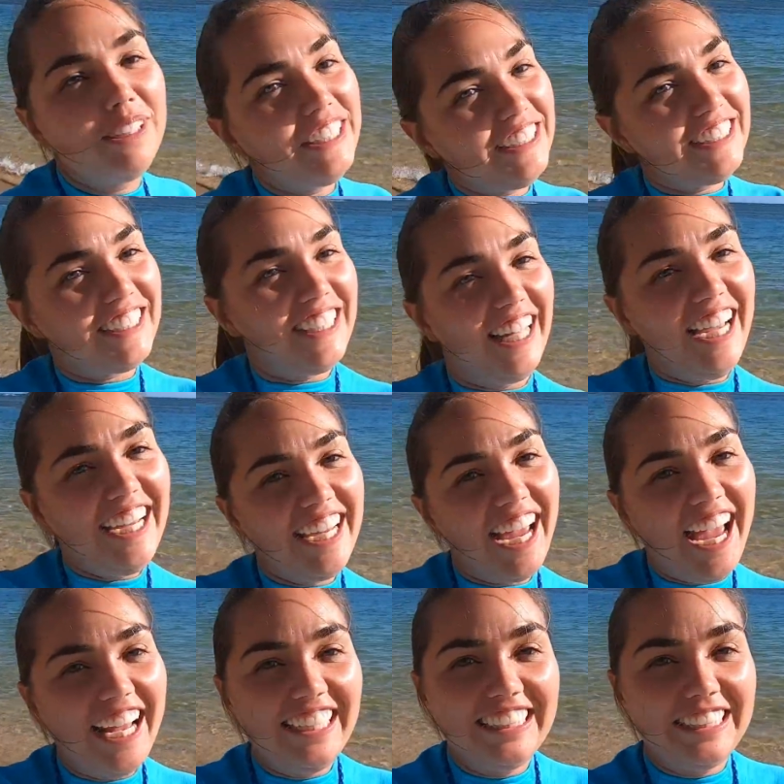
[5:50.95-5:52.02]
please like
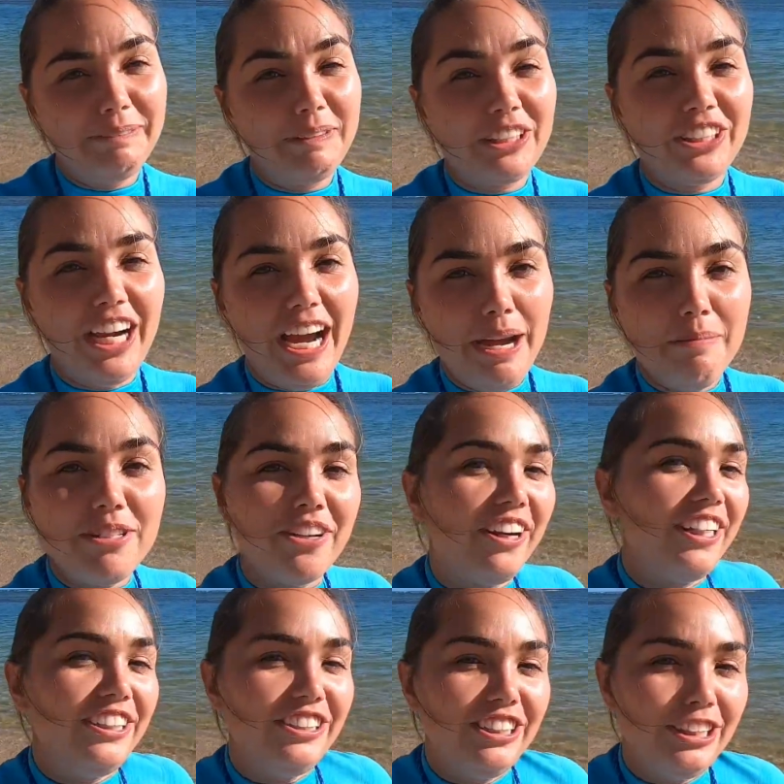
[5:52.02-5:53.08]
and subscribe to
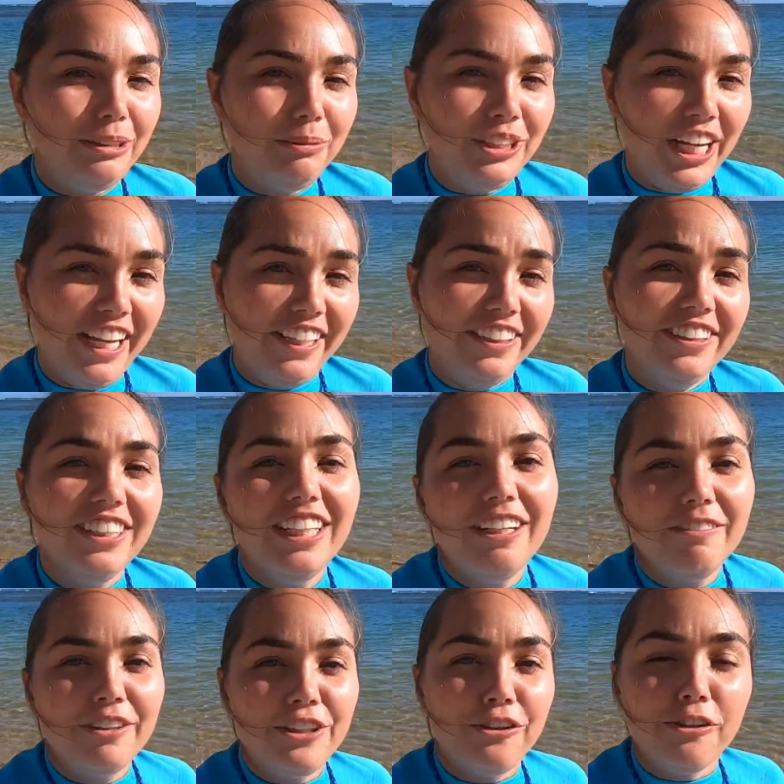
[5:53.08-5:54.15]
our YouTube channel
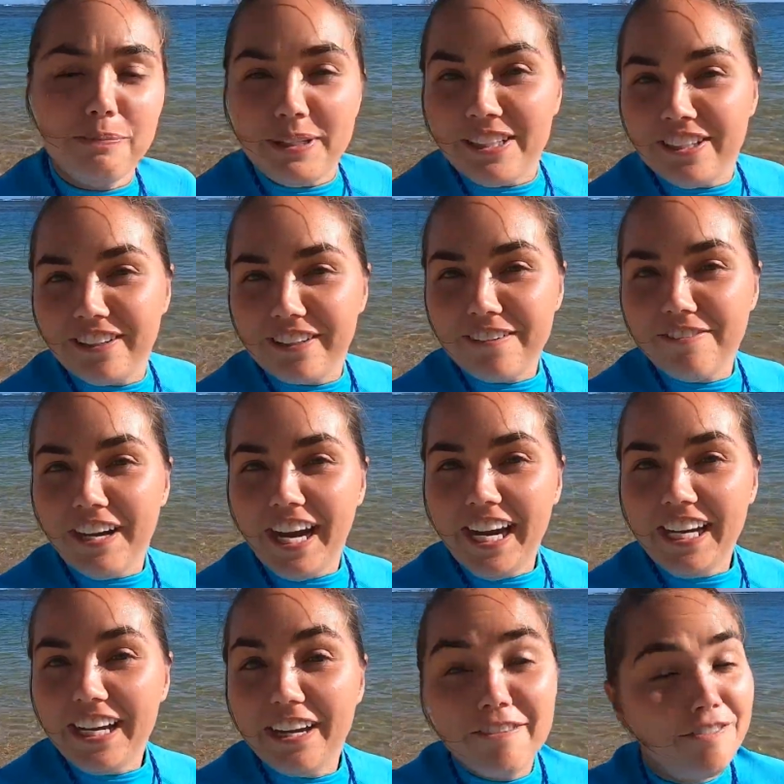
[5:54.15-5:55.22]
where you will be
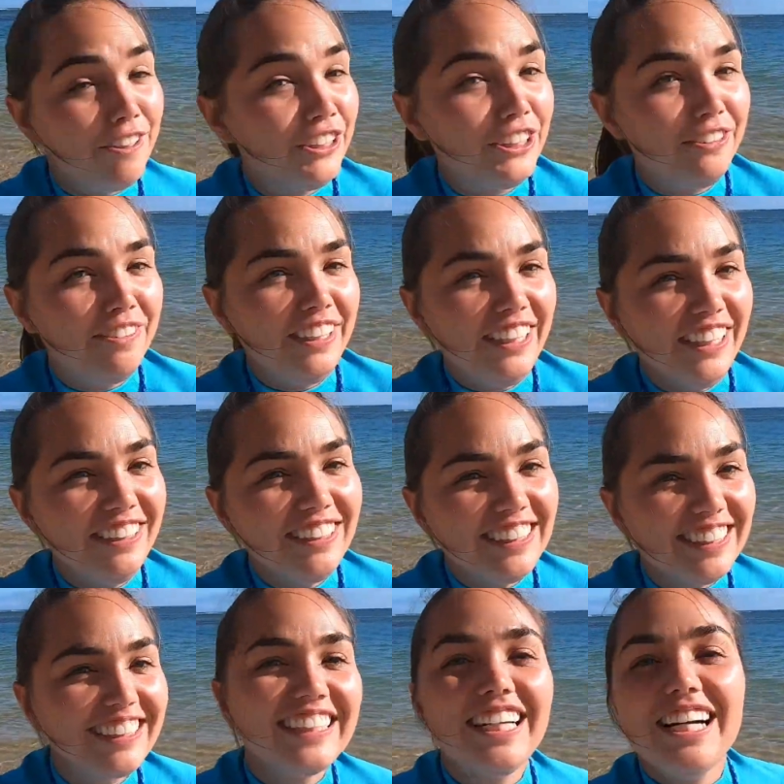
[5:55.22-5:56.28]
notified of future
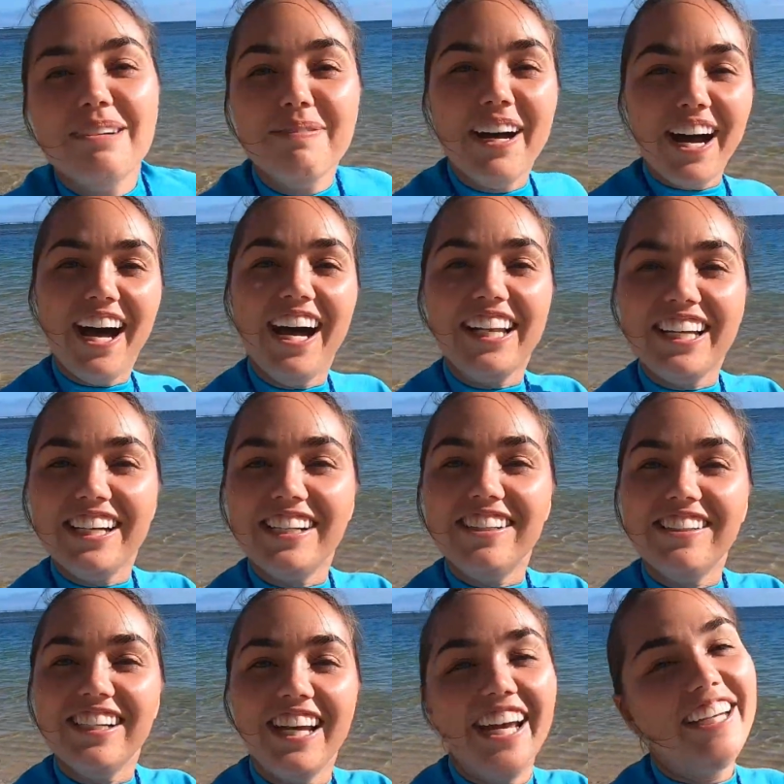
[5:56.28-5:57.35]
videos.
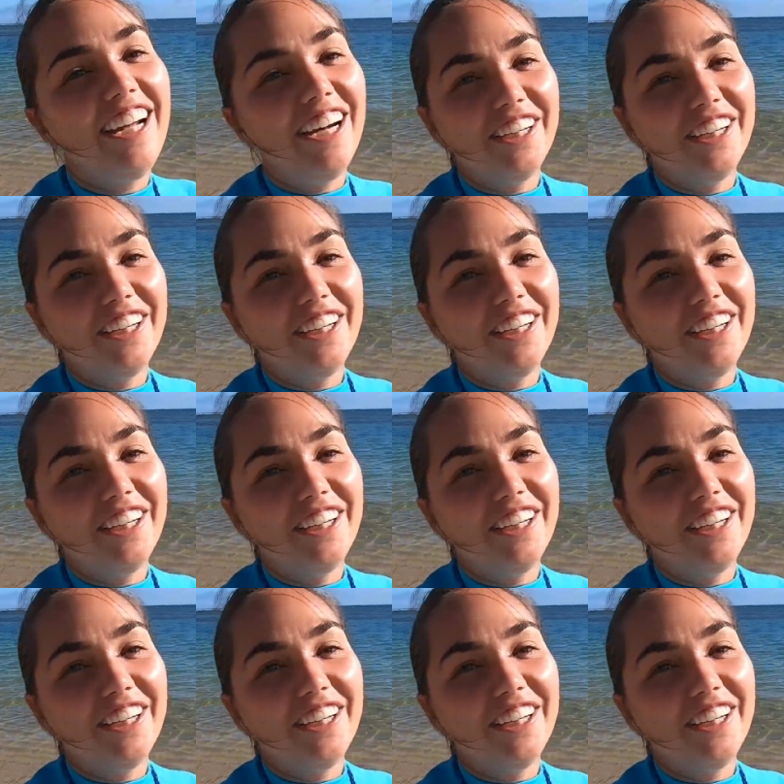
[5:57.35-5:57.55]
Mahalo and